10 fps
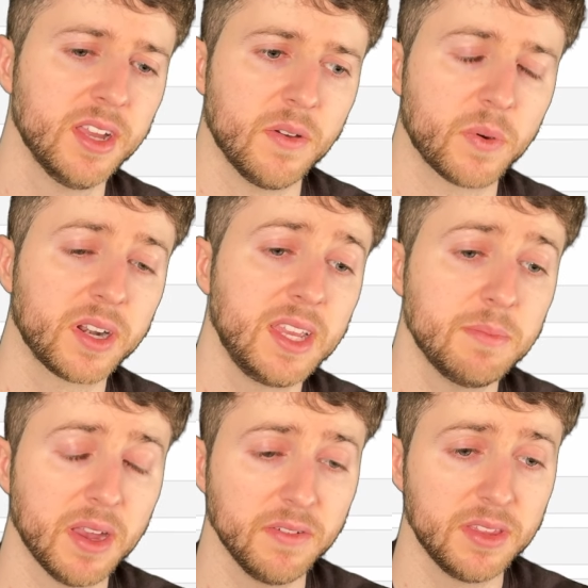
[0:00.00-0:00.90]
We're going to keep
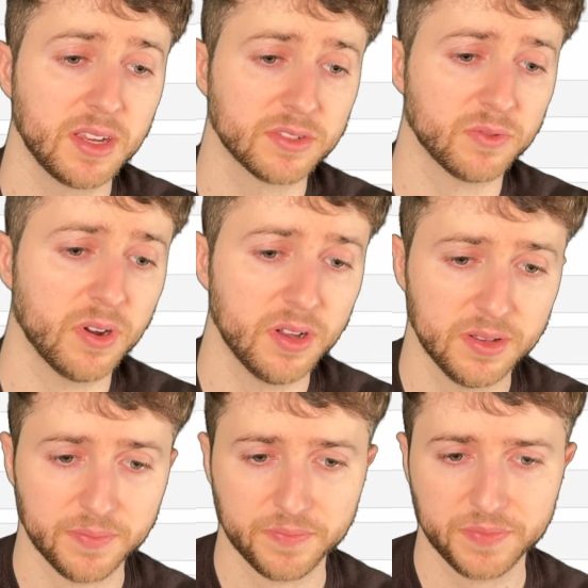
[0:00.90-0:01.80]
everything as
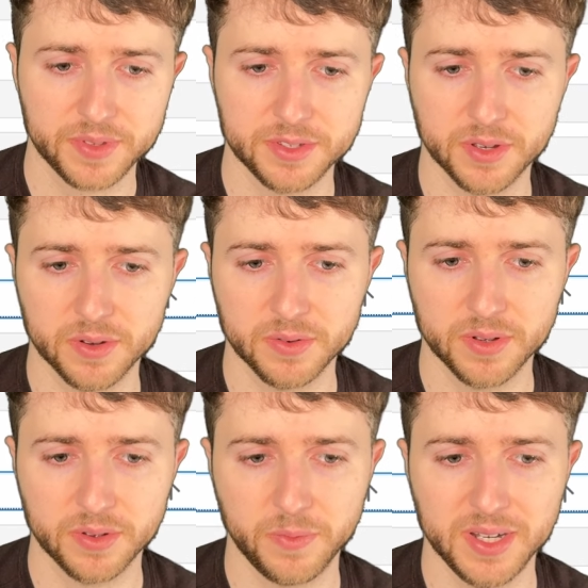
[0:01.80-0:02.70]
raw. So
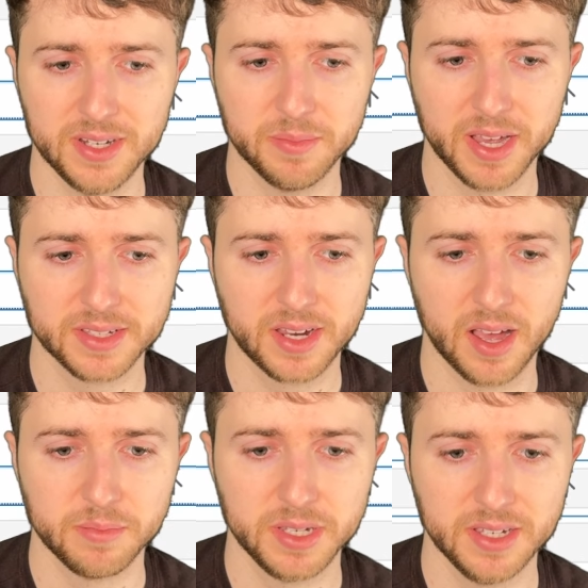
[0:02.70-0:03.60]
we need to pass
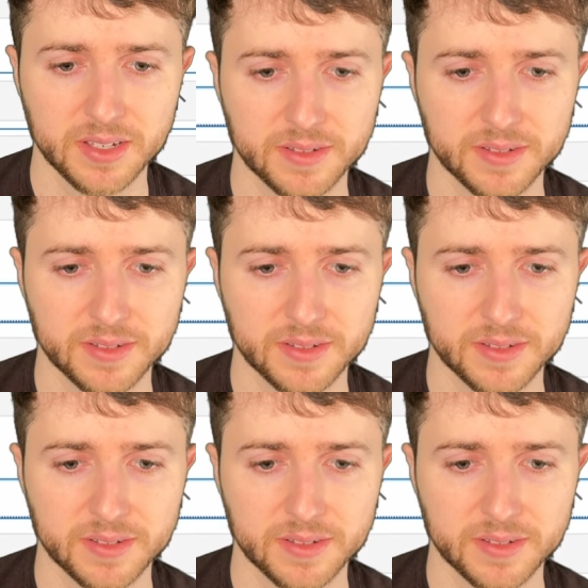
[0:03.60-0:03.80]
copy.